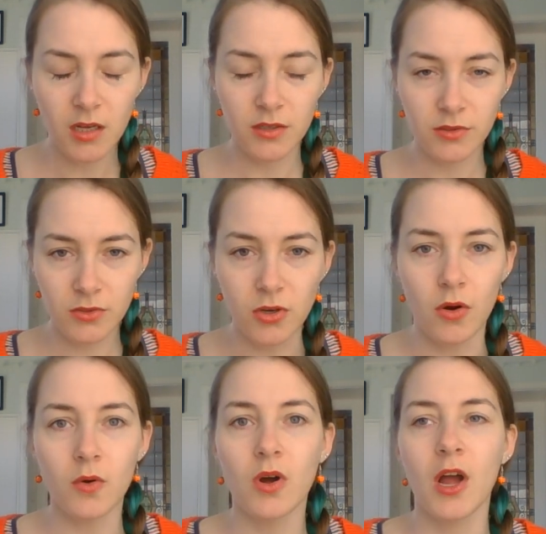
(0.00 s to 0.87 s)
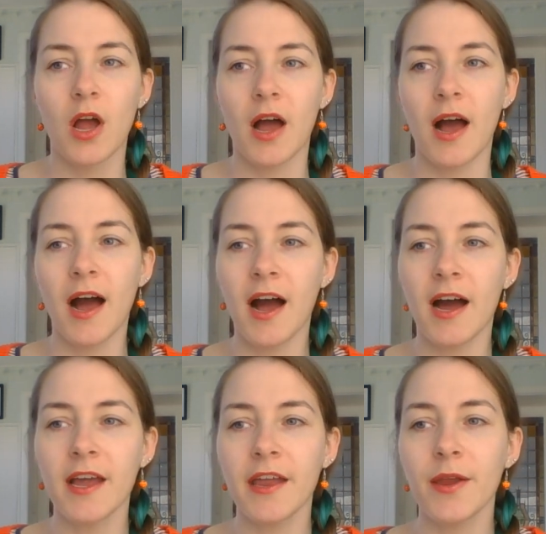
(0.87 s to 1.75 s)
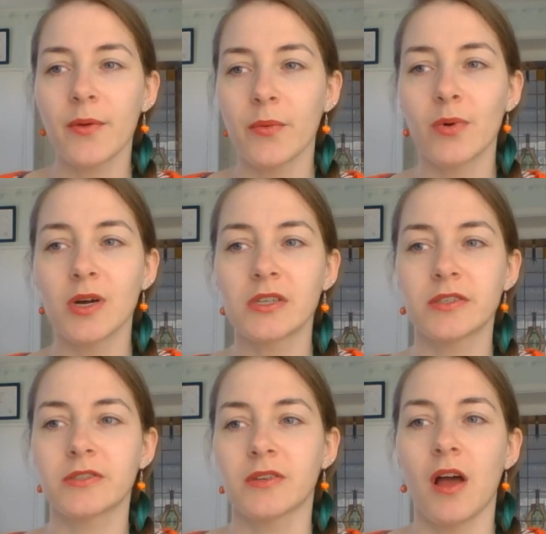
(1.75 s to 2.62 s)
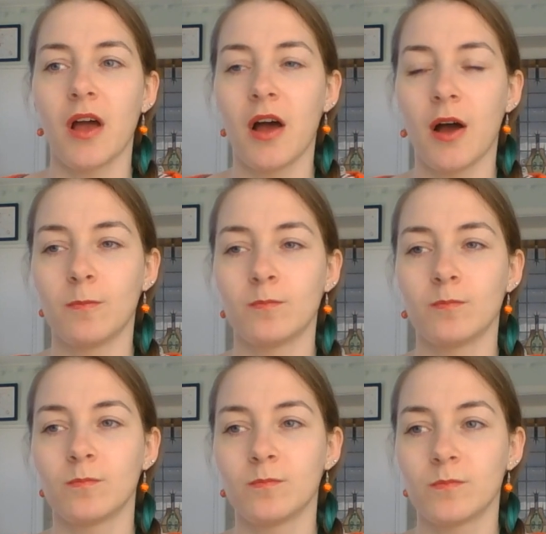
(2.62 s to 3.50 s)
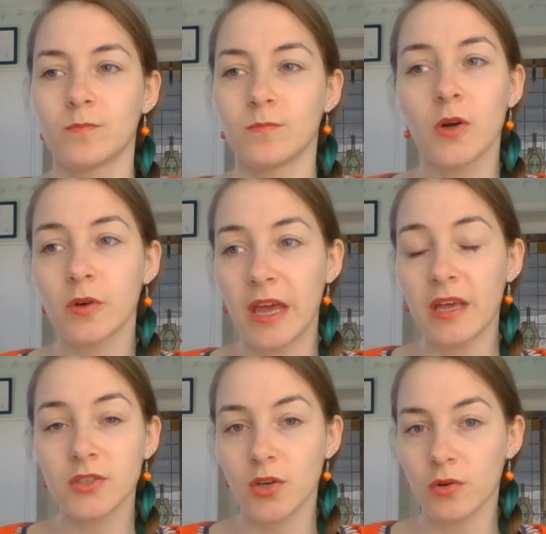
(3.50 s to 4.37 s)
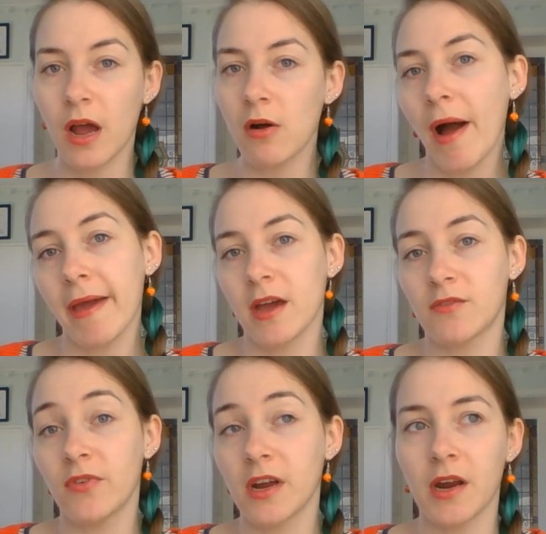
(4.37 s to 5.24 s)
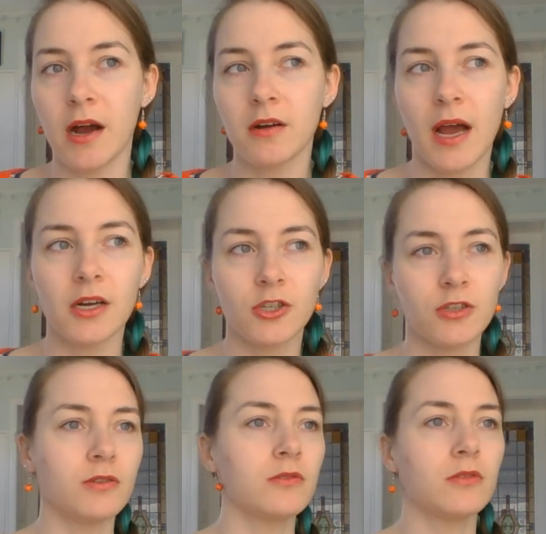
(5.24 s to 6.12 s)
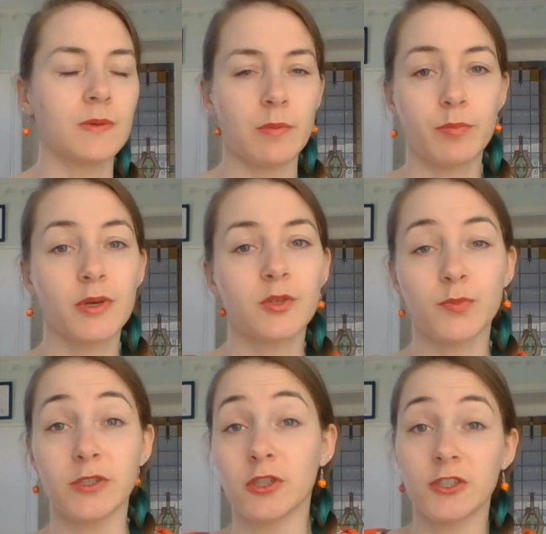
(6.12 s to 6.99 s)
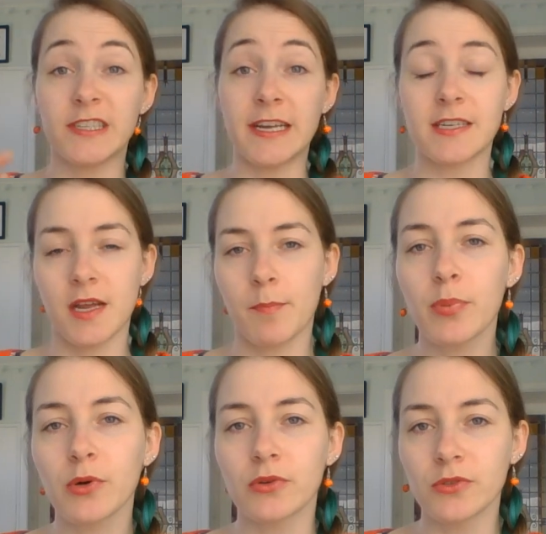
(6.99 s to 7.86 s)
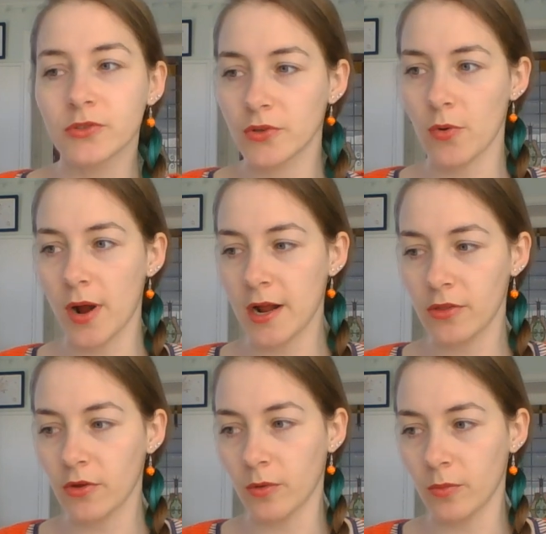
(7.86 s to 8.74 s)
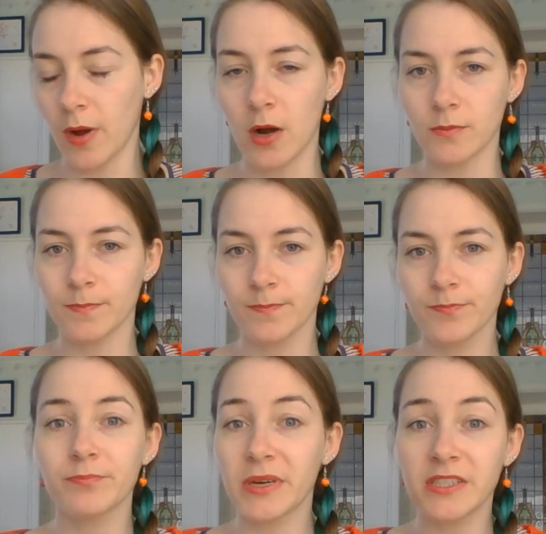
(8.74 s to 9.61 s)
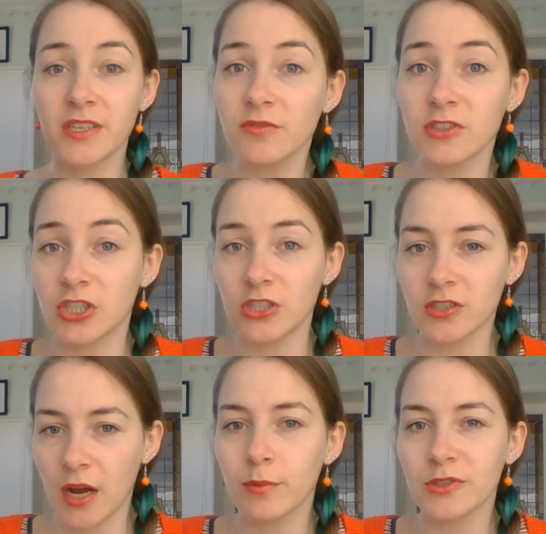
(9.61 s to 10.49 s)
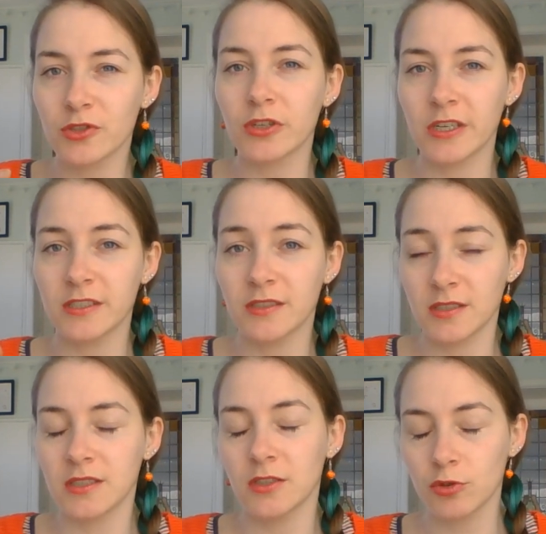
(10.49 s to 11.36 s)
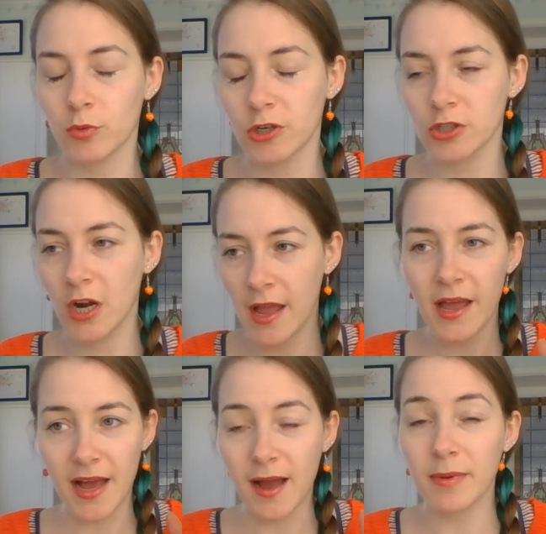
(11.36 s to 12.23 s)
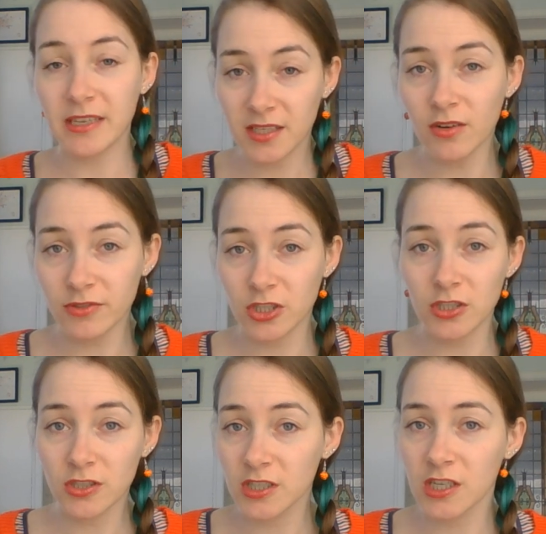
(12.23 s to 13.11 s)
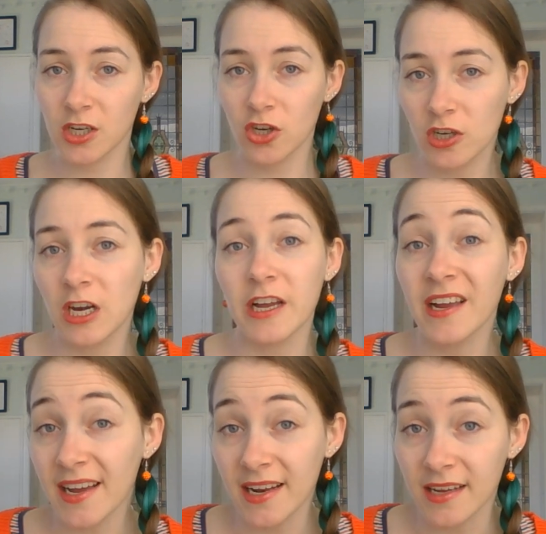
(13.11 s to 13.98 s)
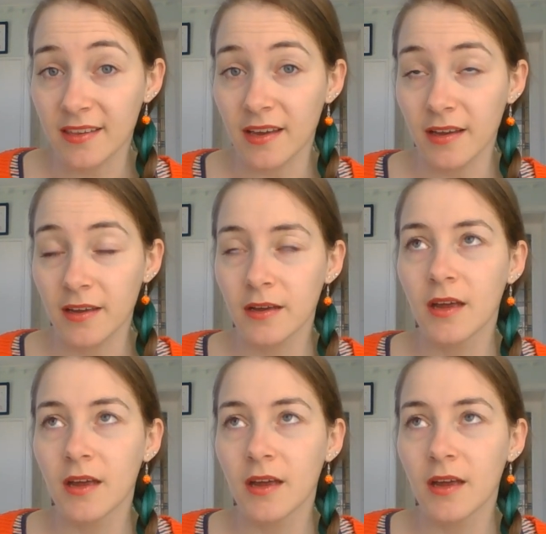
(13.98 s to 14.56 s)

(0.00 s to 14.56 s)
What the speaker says: So I was, okay, so now I had figured out how to do the One Pass Brioche, knit and purl. So I thought, wow, my selvages, I was doing this in the swatch, and my selvages didn't look like anything.